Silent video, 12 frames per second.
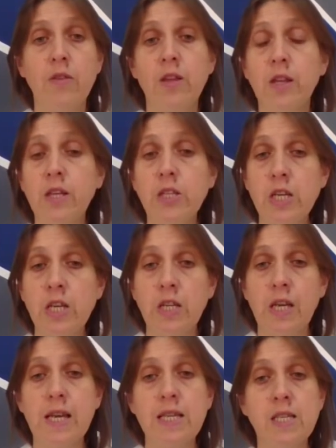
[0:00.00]
The
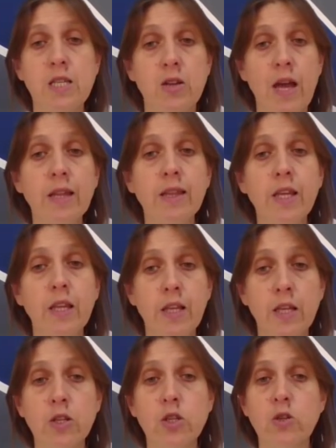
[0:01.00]
lead-in is directly
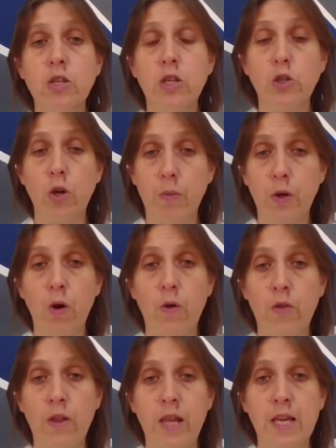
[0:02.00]
linked to the topic
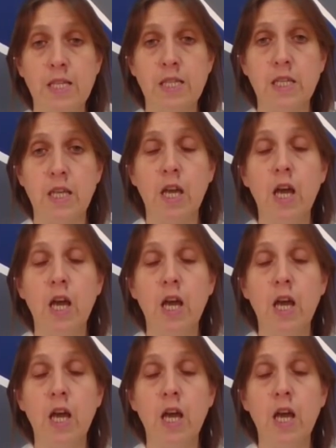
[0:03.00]
of the lesson.